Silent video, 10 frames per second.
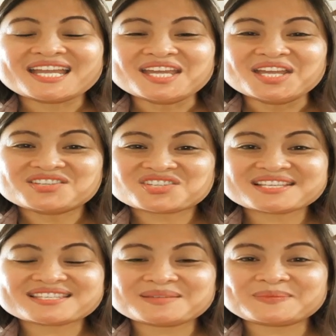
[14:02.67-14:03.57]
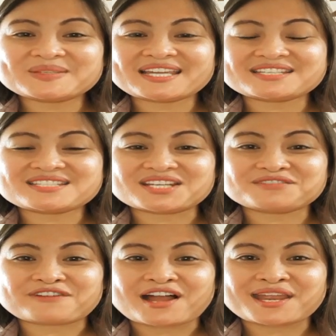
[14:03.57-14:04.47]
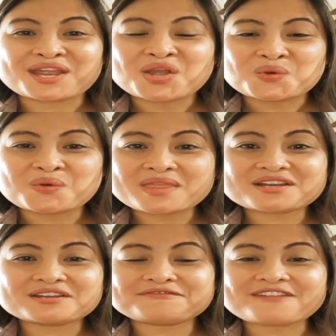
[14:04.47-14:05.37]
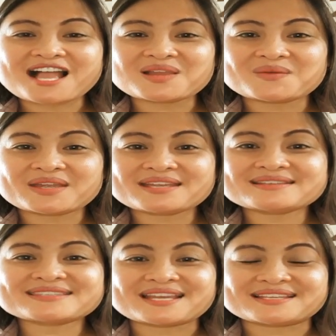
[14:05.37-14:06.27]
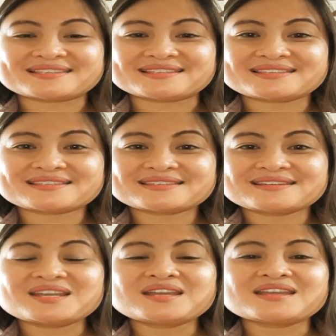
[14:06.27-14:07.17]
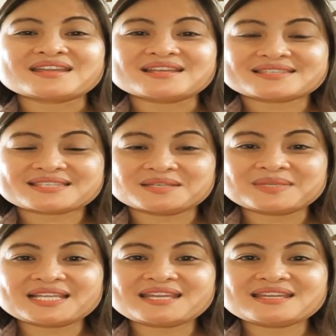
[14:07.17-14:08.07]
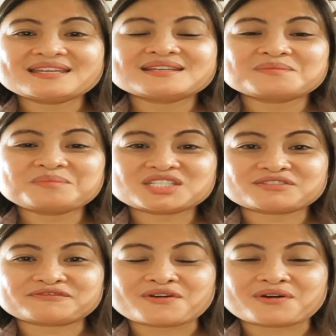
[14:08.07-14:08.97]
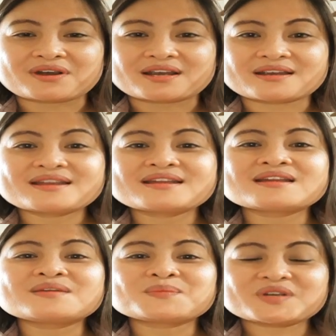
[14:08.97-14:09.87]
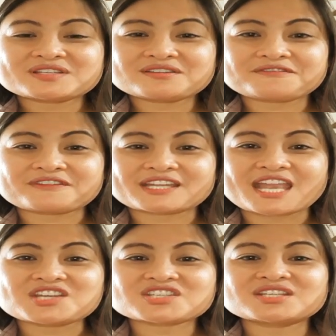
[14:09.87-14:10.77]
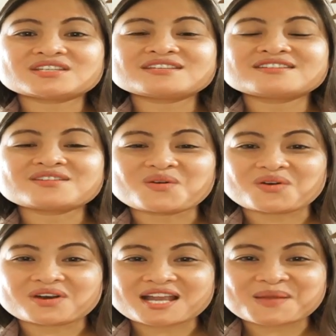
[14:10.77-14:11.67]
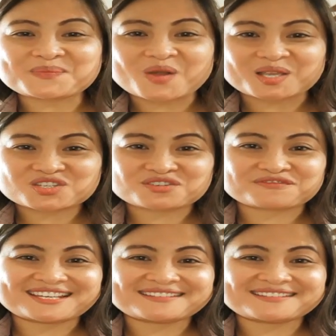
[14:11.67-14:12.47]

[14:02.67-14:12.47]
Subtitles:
Just simply identify whether the following sentences is simile, metaphor, personification, or apostrophe.